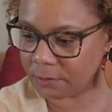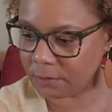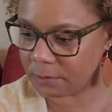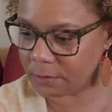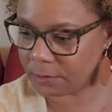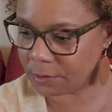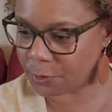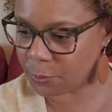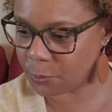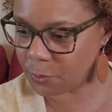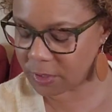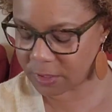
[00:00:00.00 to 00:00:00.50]

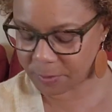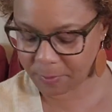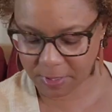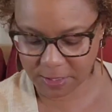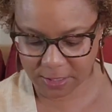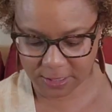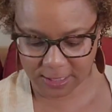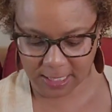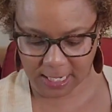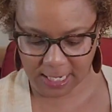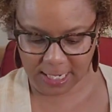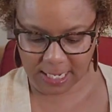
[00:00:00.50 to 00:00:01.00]
do as much
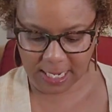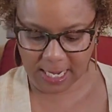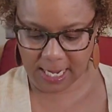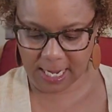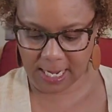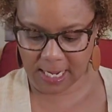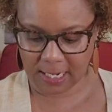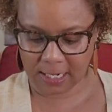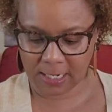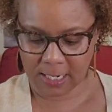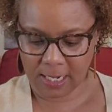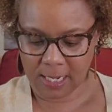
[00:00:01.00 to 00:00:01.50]
as I
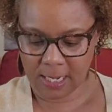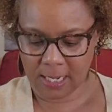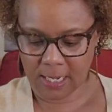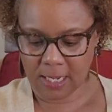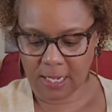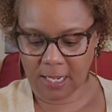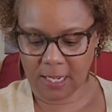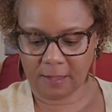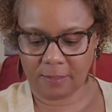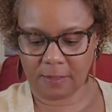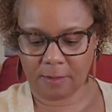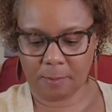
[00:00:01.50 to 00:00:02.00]
can
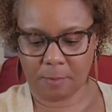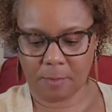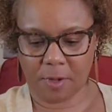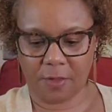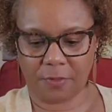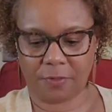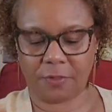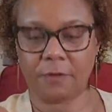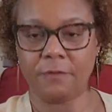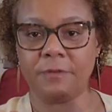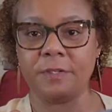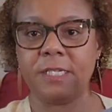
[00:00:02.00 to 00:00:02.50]
in the
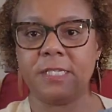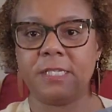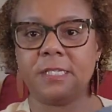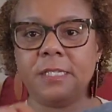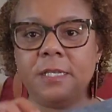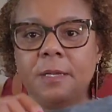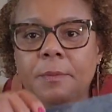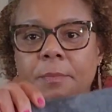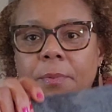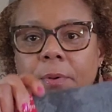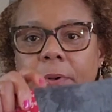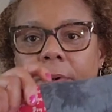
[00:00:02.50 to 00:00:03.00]
month of
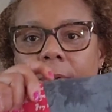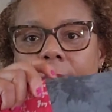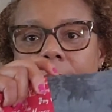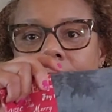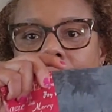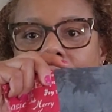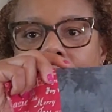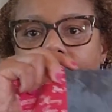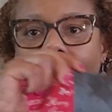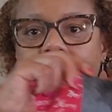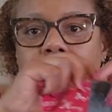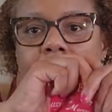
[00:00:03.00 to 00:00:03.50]
December.
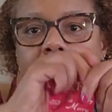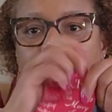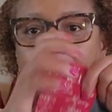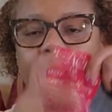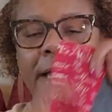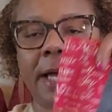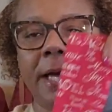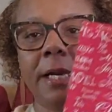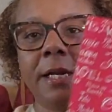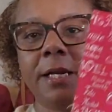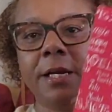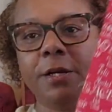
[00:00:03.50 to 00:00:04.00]

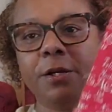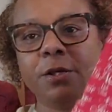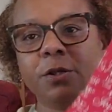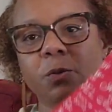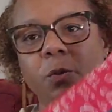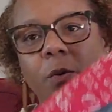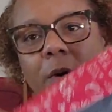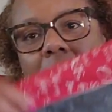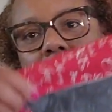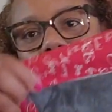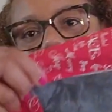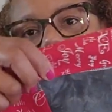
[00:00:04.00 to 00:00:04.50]
And here's
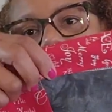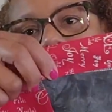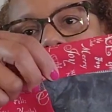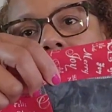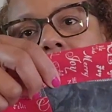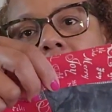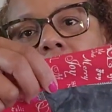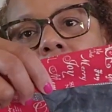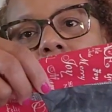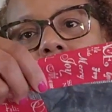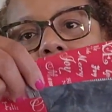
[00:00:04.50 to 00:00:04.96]
where I am